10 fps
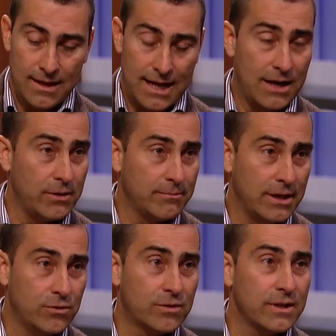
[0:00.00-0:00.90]
hiring
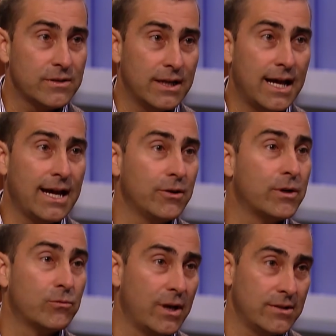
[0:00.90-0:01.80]
minorities, and
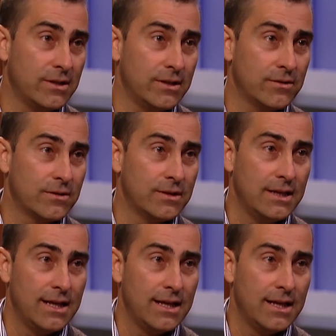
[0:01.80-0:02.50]
hiring residents.